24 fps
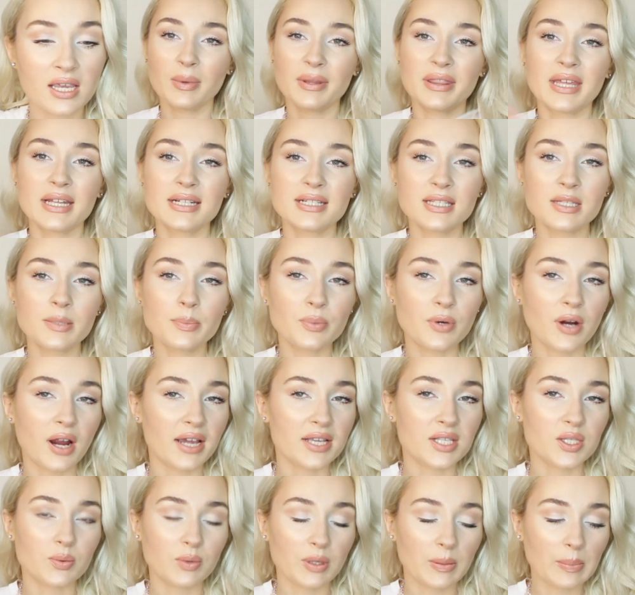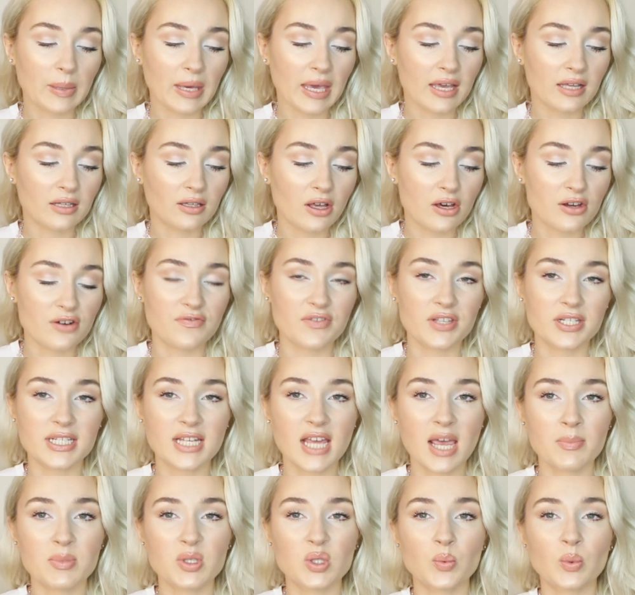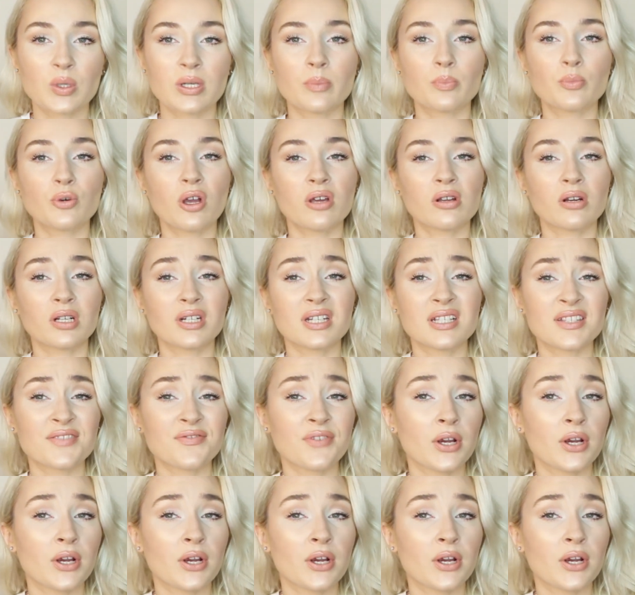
But that's the price we pay a lot of the times when a product is